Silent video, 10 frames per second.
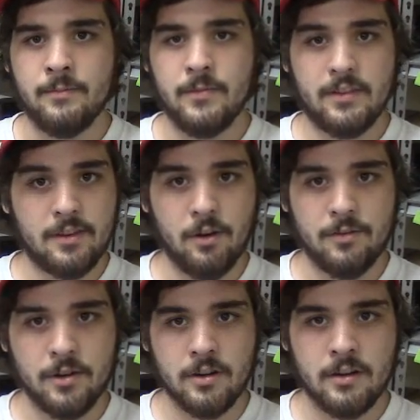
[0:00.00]

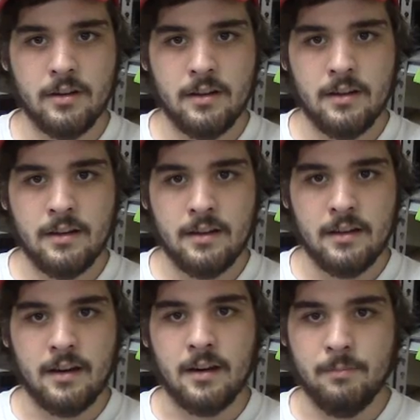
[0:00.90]
silver,
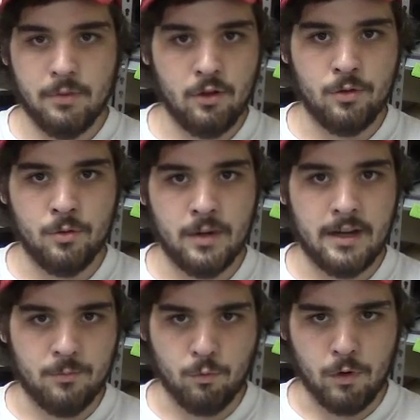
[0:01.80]
blue,
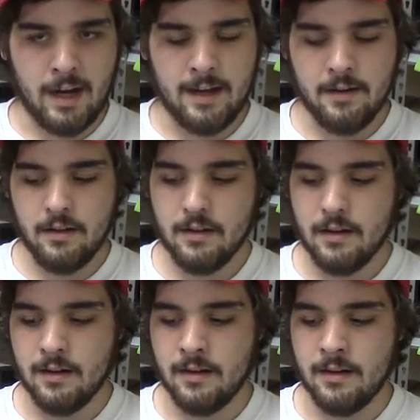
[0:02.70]
and red,
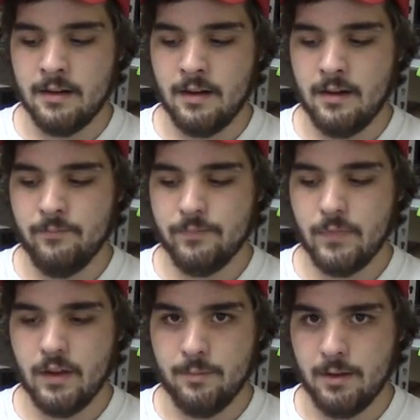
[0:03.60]
I
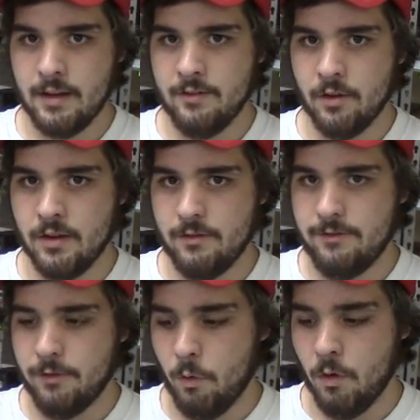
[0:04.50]
believe are the
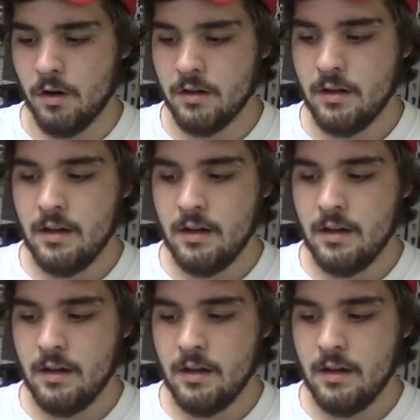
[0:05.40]
four.